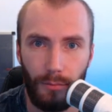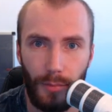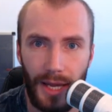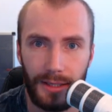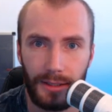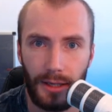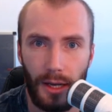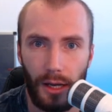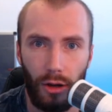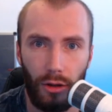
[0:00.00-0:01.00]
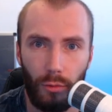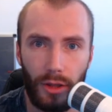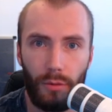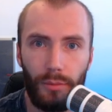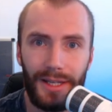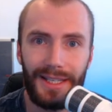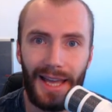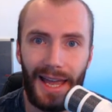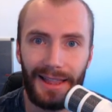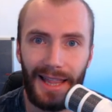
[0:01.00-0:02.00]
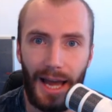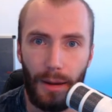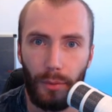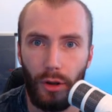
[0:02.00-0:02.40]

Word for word: pits, along with completing a lap,